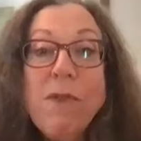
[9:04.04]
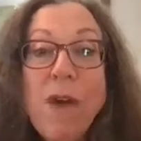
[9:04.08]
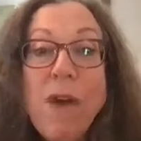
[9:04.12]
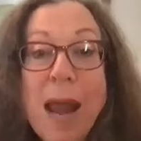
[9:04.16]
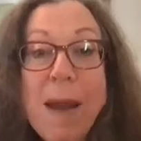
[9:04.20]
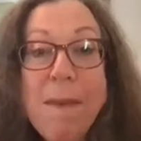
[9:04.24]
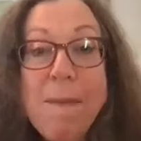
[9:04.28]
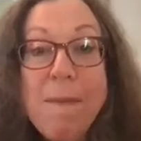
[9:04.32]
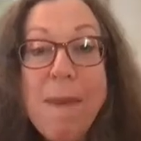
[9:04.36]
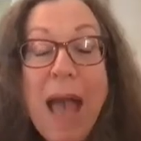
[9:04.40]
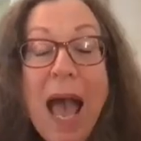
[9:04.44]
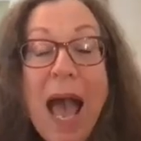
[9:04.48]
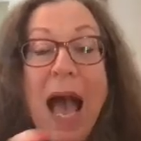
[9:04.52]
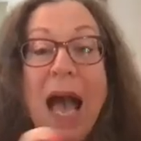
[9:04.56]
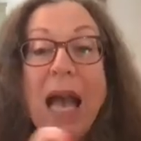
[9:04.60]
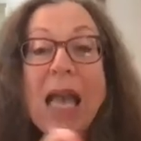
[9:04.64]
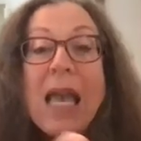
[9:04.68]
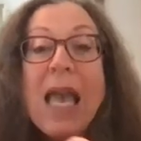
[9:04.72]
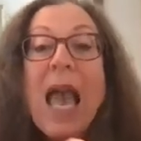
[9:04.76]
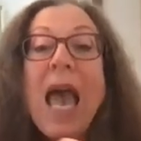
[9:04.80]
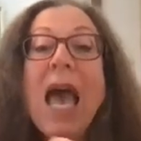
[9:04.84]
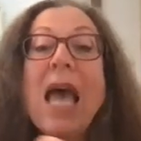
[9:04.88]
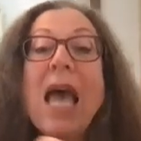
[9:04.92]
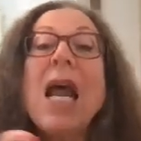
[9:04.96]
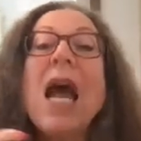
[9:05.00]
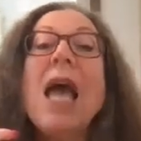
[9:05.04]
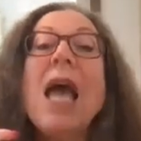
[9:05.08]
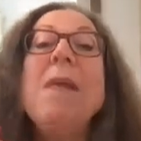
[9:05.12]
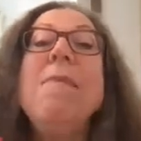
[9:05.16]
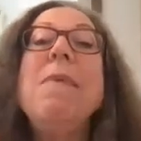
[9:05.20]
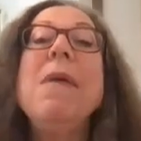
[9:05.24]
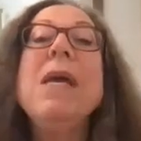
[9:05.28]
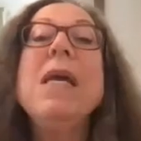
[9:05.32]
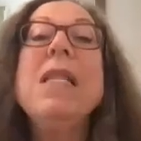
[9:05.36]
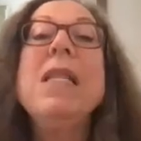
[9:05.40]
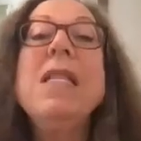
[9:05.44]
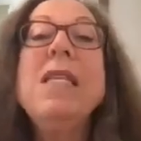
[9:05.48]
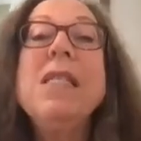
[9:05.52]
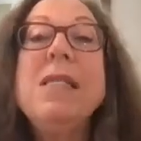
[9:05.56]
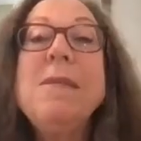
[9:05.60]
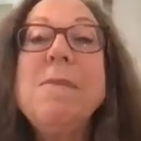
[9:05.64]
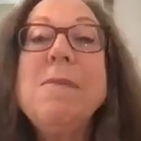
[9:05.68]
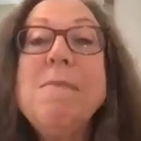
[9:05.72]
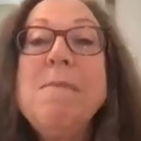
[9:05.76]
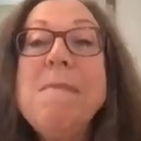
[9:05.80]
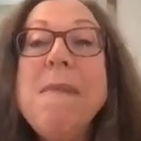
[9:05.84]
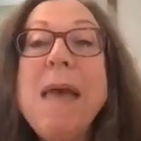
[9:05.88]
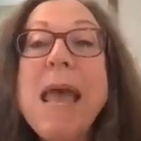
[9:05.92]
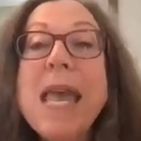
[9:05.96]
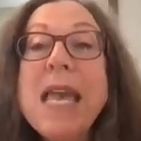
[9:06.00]
write back and I'd be in this
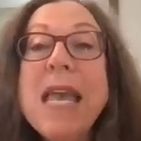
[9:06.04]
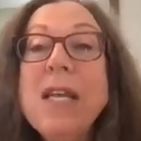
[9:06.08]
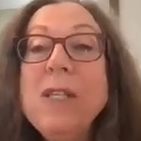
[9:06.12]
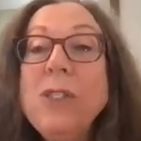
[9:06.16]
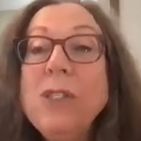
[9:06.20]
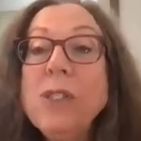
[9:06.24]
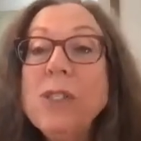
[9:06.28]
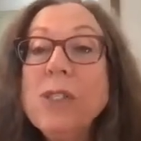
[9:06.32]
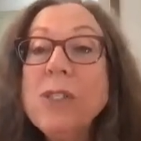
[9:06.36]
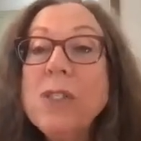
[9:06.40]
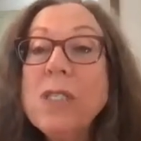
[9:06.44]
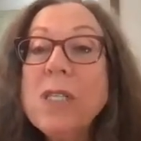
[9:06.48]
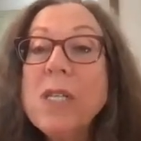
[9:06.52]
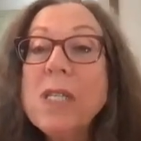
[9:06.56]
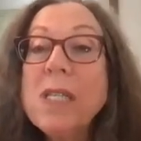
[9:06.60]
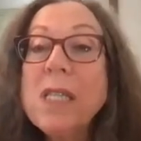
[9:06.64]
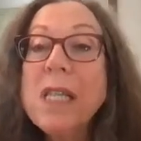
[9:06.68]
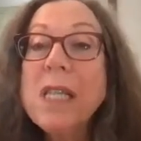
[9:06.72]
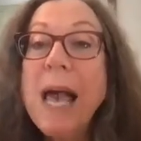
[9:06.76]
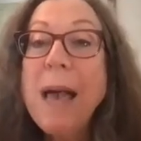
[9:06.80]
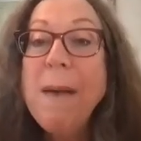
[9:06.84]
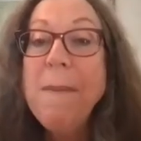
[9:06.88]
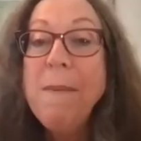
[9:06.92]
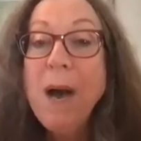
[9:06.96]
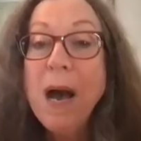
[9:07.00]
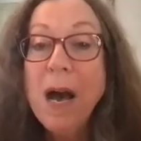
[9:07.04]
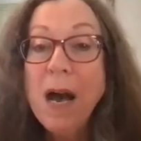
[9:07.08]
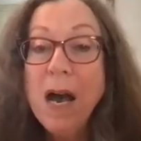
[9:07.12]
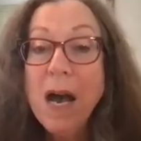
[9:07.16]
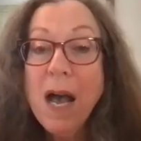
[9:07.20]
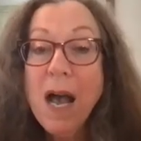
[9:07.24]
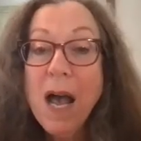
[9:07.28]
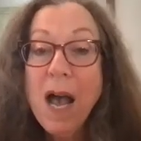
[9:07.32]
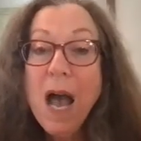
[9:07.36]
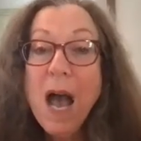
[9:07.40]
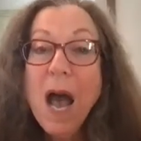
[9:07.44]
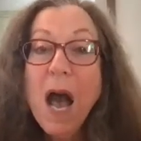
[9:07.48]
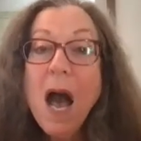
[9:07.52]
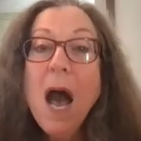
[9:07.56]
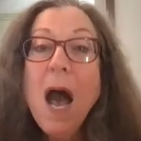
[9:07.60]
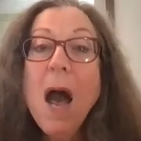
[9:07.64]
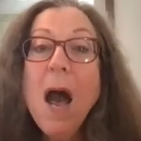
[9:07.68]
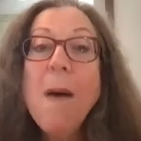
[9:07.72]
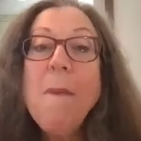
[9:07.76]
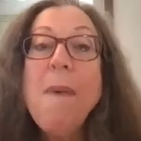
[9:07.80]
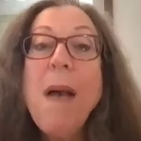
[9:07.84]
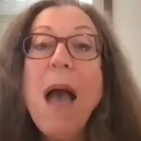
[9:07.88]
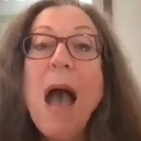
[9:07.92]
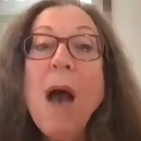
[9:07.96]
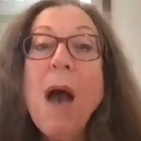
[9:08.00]
major dilemma
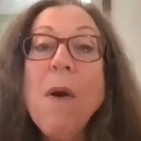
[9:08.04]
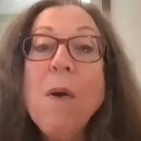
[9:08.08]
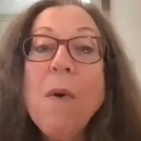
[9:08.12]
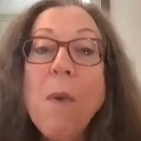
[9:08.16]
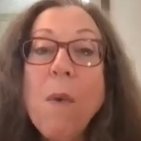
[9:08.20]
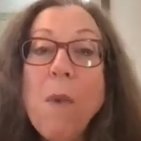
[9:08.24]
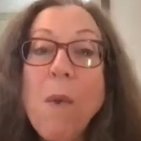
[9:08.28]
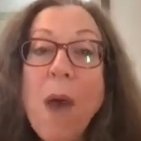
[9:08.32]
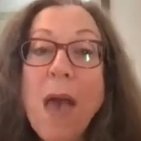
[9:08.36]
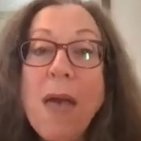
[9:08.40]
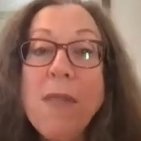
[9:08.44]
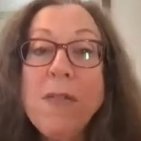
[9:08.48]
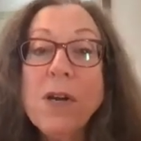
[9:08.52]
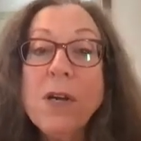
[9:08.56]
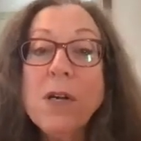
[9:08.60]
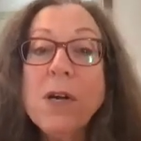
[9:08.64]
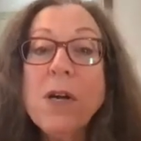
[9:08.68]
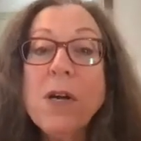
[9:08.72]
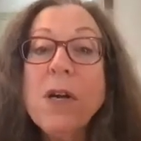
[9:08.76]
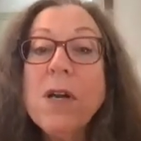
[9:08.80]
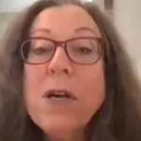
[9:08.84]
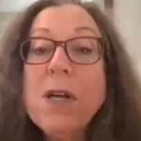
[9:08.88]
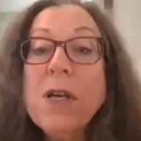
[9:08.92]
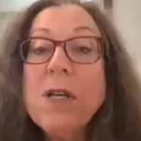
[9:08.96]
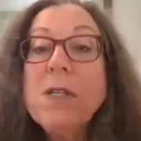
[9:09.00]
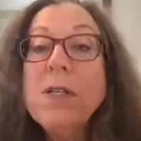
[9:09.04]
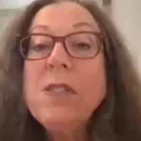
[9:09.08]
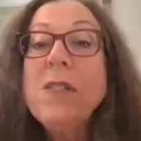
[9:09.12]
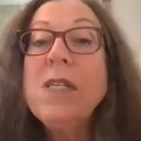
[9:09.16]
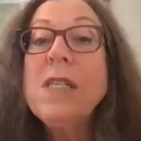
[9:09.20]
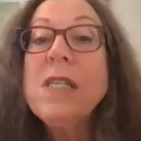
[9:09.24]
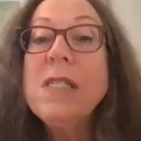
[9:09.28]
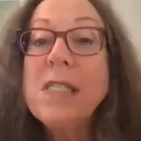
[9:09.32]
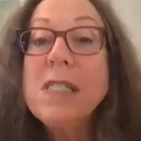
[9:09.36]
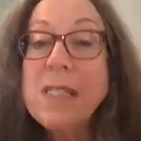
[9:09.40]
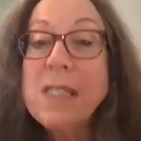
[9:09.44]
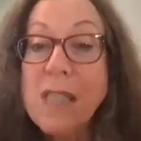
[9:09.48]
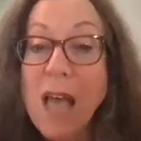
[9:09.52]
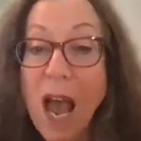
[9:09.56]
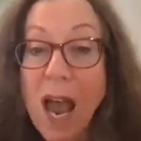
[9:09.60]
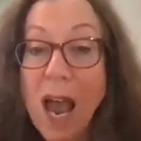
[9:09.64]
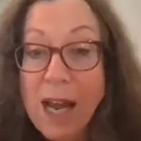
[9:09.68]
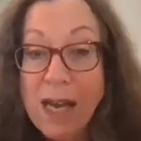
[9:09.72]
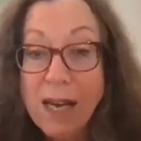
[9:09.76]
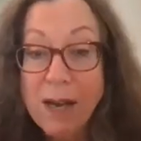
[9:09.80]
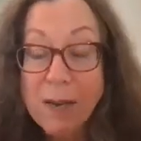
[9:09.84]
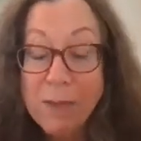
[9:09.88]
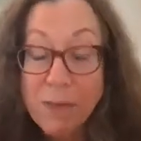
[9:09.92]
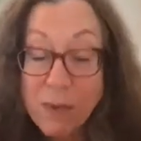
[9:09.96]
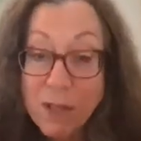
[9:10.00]
about whether to
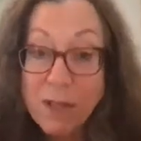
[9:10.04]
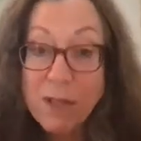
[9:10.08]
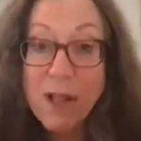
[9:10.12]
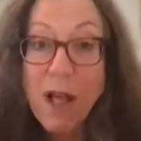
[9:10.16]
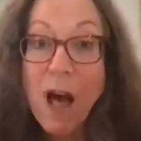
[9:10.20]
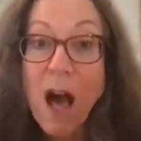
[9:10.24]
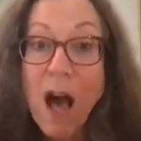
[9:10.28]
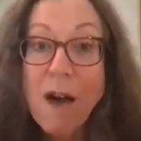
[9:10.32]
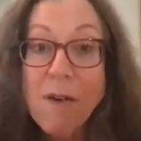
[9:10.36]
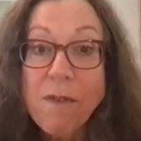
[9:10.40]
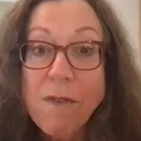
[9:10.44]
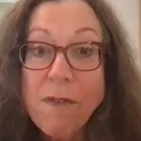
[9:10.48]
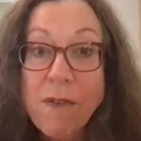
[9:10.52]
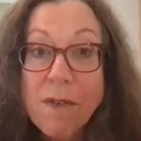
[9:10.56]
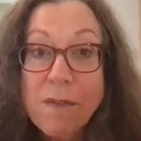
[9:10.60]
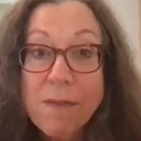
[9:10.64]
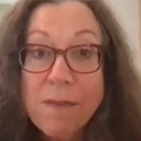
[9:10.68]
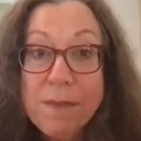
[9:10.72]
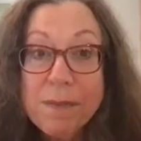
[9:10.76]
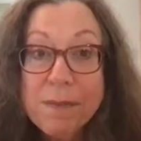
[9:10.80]
sign it with love.